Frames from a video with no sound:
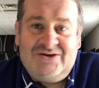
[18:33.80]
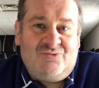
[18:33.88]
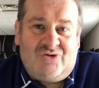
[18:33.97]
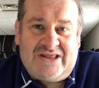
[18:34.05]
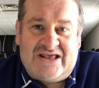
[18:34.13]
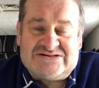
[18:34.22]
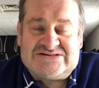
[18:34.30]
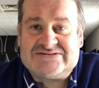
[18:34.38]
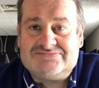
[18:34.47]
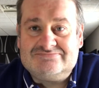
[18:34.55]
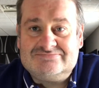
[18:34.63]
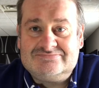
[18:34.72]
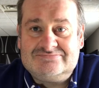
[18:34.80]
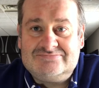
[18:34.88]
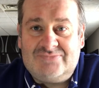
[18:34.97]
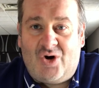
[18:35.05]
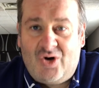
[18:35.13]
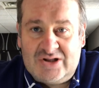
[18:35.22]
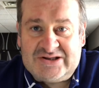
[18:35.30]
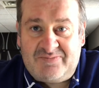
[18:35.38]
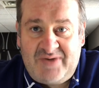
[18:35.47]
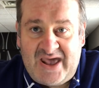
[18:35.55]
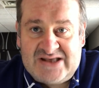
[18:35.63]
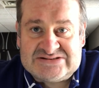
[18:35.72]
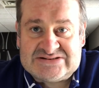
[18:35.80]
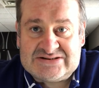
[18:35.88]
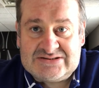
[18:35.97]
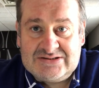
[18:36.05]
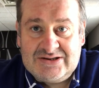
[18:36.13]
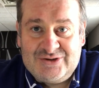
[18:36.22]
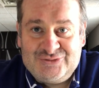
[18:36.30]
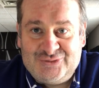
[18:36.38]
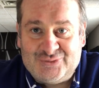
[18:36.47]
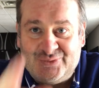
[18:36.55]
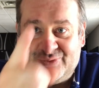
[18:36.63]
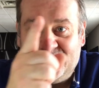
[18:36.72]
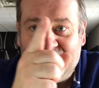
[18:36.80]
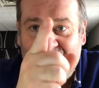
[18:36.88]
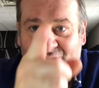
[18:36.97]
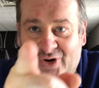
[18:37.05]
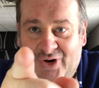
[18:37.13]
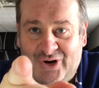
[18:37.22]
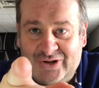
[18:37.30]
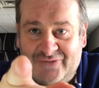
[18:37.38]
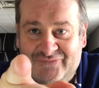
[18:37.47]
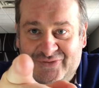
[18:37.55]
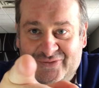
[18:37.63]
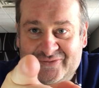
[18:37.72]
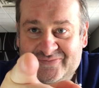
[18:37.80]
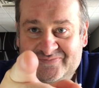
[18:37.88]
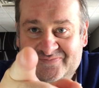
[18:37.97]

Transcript: What else? All the best to all of you.